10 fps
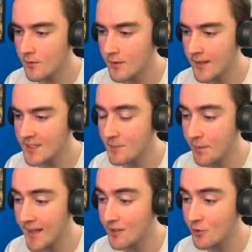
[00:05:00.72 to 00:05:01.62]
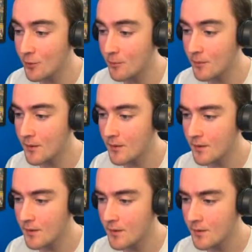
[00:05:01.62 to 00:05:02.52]
He actually pings them.
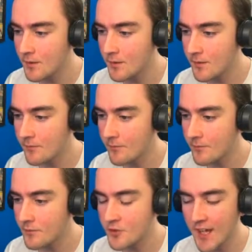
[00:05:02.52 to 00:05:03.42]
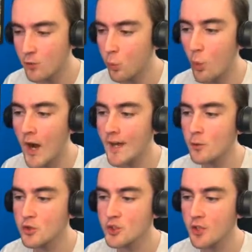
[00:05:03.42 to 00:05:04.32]
Takes
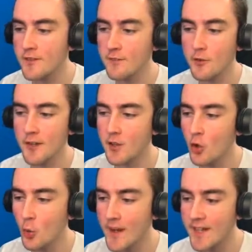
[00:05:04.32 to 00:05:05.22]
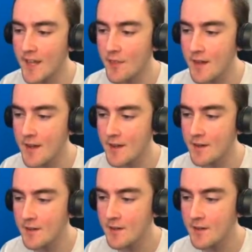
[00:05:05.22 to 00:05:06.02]
wild shots even though they're nowhere near there.